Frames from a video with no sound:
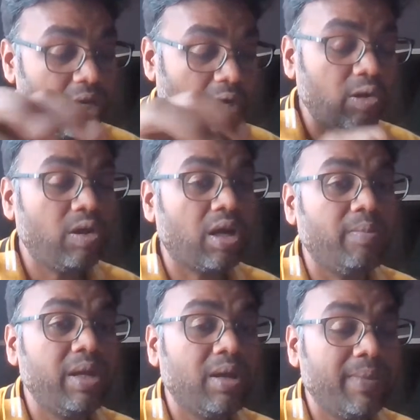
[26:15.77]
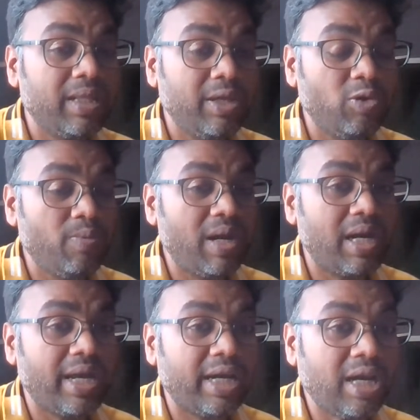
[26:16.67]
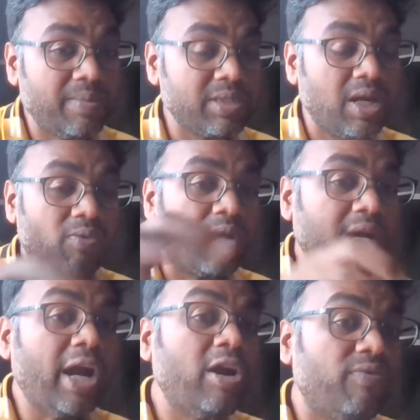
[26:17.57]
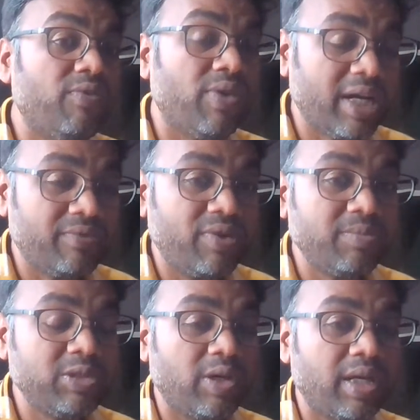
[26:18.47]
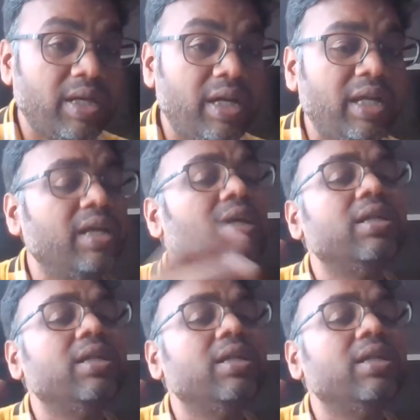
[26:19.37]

how you're coming up with the UML diagram, what kind of a wireframes you are creating.